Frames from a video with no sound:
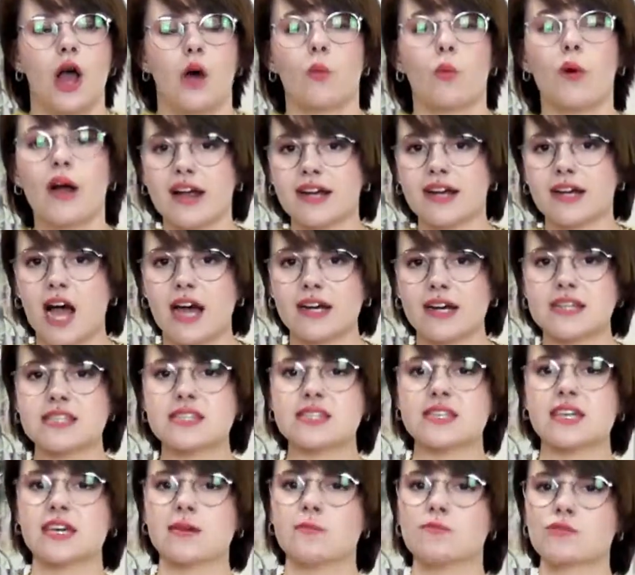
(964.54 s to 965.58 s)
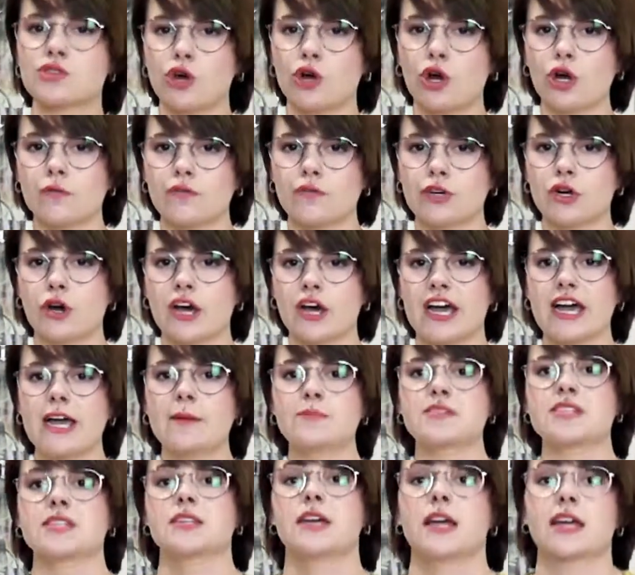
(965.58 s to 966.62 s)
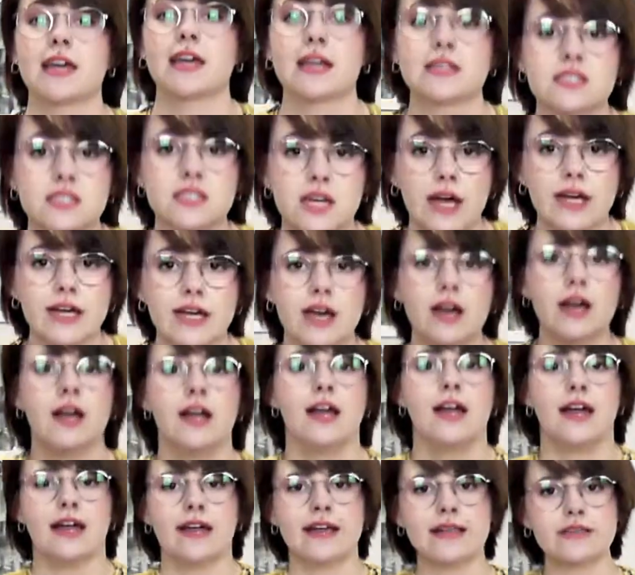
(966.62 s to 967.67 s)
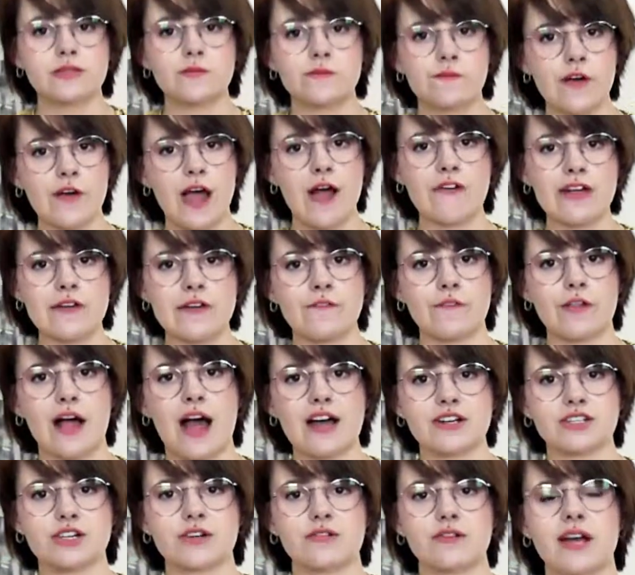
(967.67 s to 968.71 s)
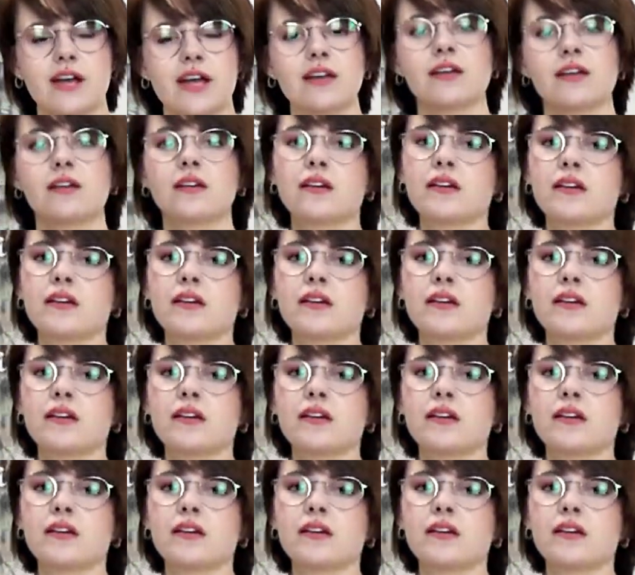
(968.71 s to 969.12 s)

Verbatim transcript: where it kind of skims over your hips and then gets tighter, is very flattering.